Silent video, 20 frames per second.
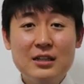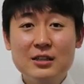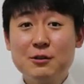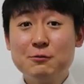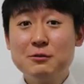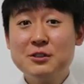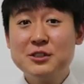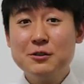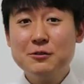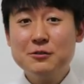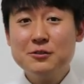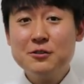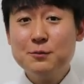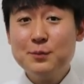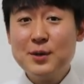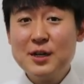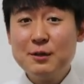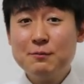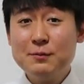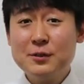The results of
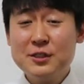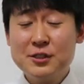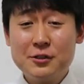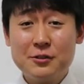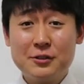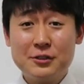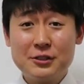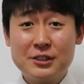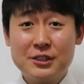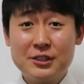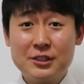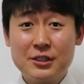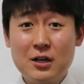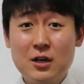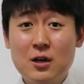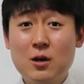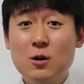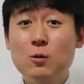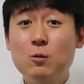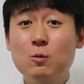my research
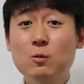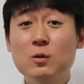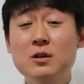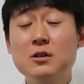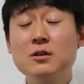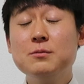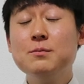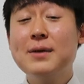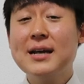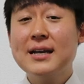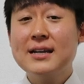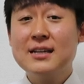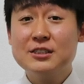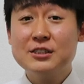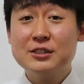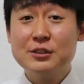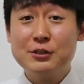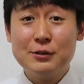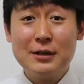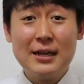will make
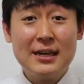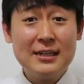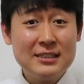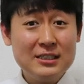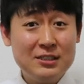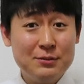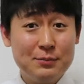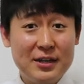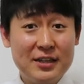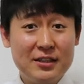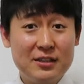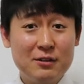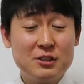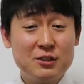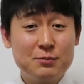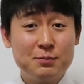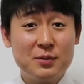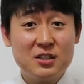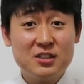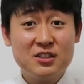us to estimate the
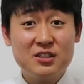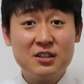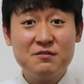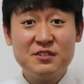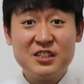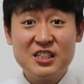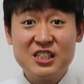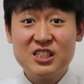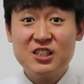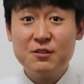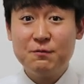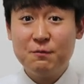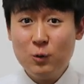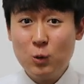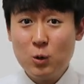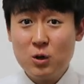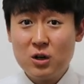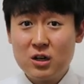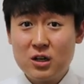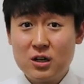response of each
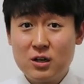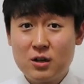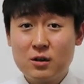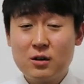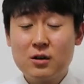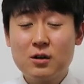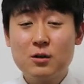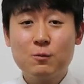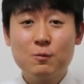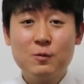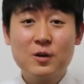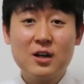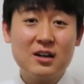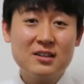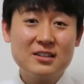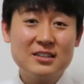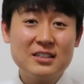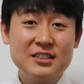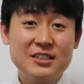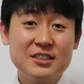floor
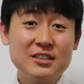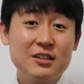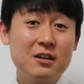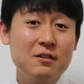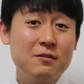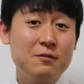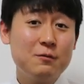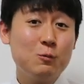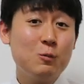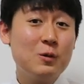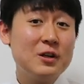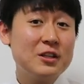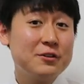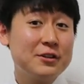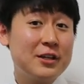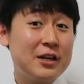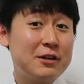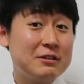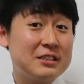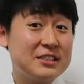regardless of
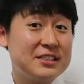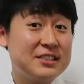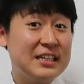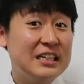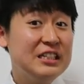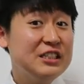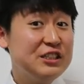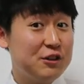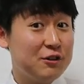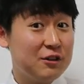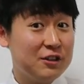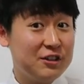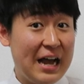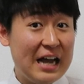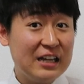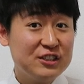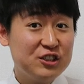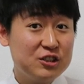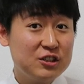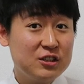whether there is sensor
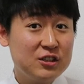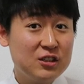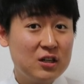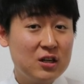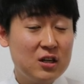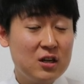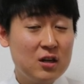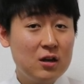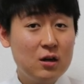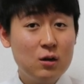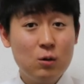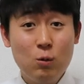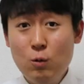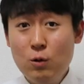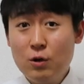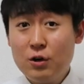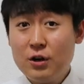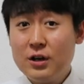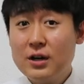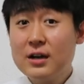attached
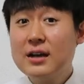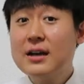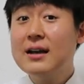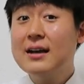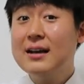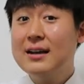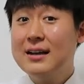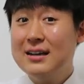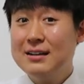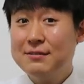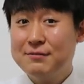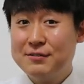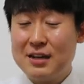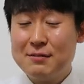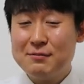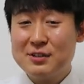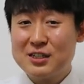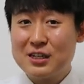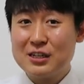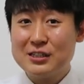or if
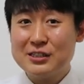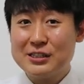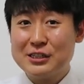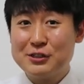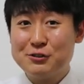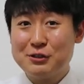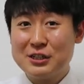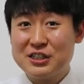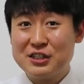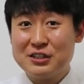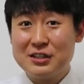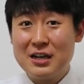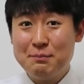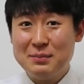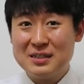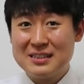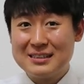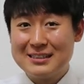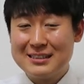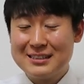damage concentration
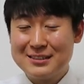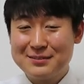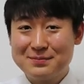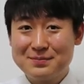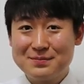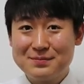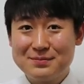happens